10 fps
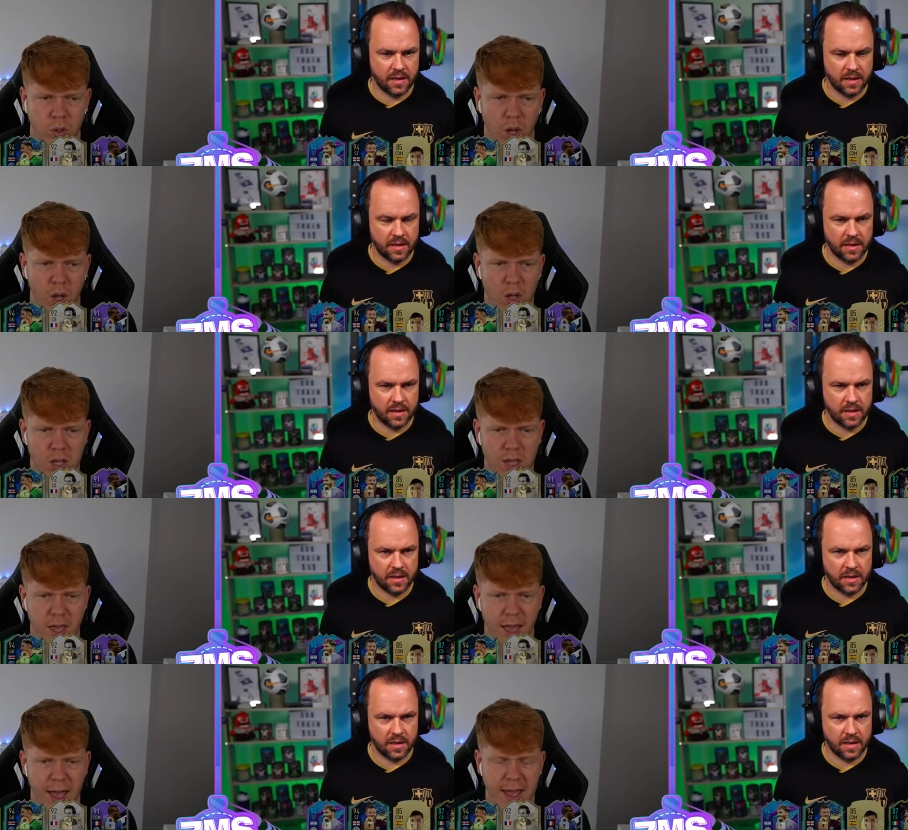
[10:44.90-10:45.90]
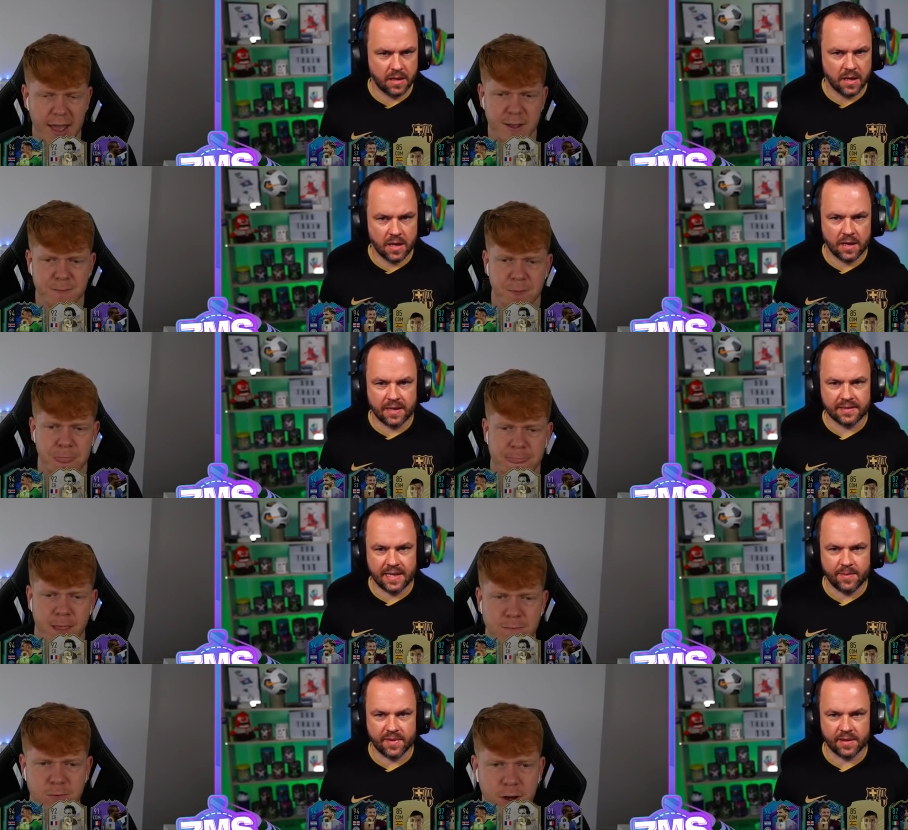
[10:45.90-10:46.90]
Speaker 1: Okay. Let's
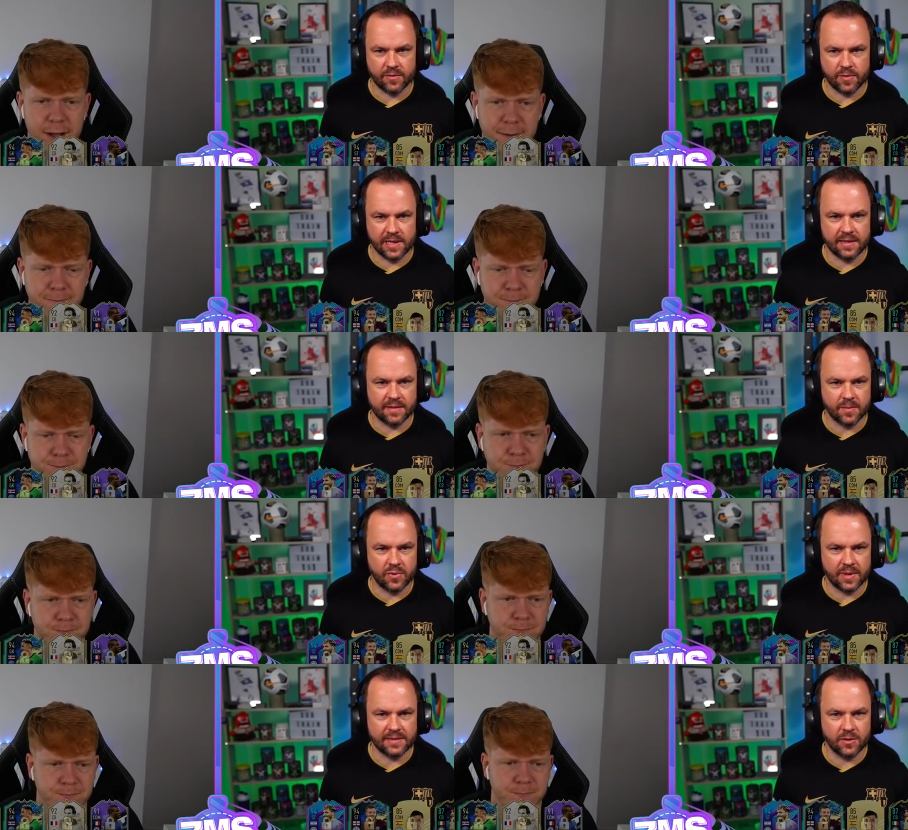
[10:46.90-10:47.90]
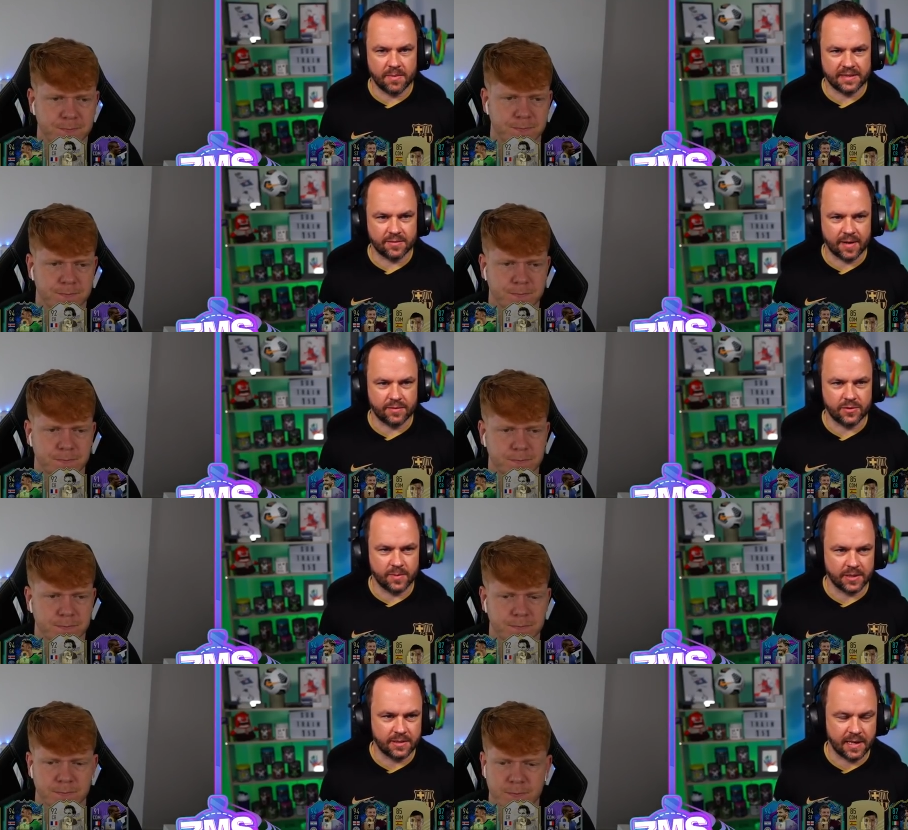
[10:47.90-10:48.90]
keep things really simple. Let's not mess around too
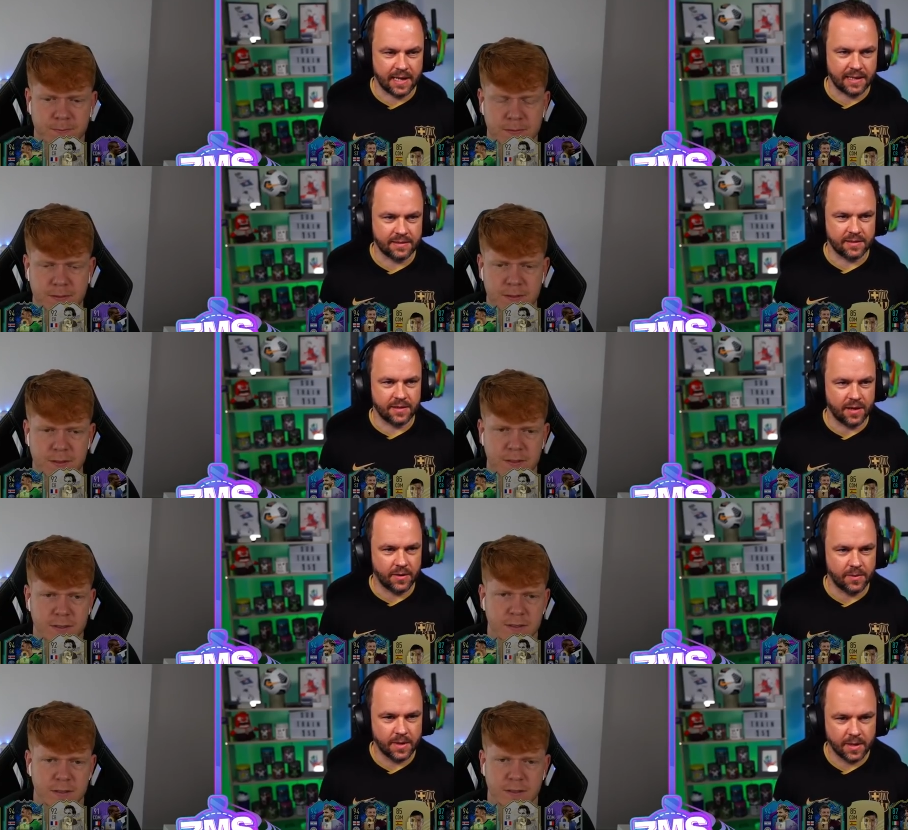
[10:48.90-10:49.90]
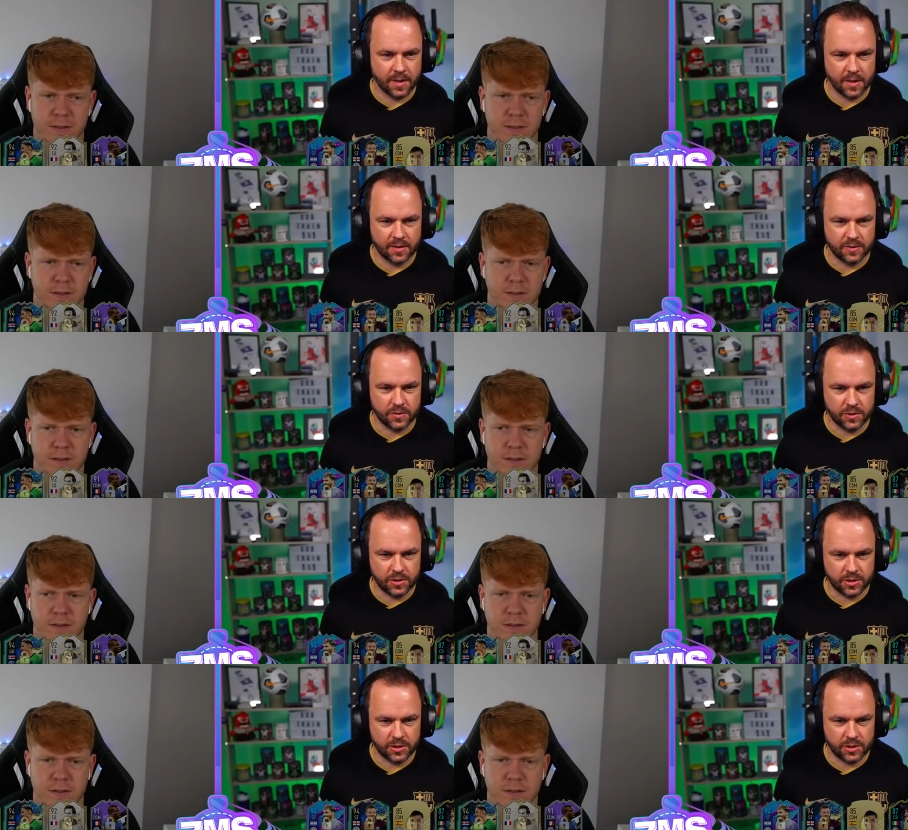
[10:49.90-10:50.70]
much today. Let's just go douche.